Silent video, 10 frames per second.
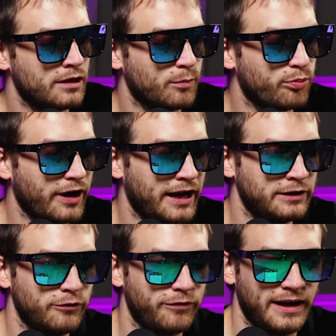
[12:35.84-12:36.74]
The brand
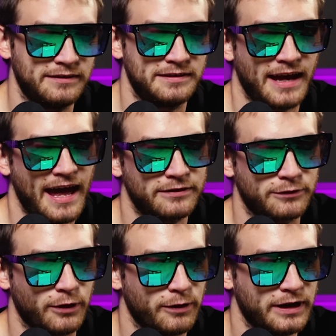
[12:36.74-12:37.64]
new fantasy axe
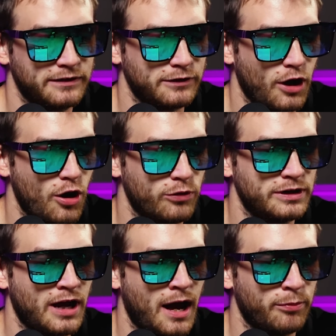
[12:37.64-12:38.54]
throwing is owned
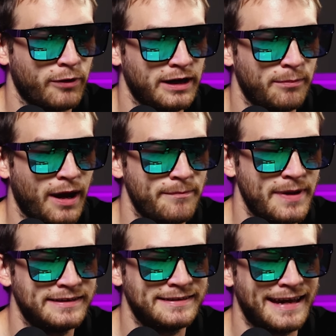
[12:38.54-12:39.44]
and operated by
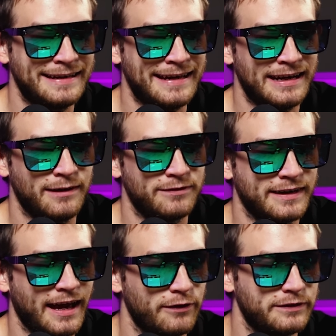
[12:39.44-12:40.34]
mid state natives
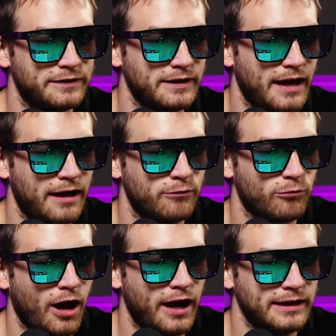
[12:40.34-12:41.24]
Kelsey and
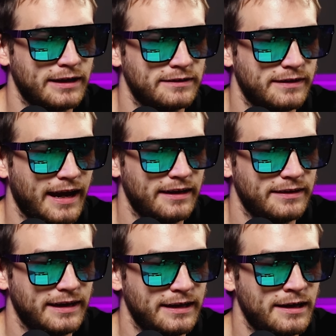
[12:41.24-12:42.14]
Ryan
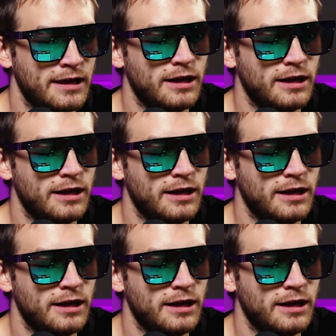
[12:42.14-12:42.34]
Daly,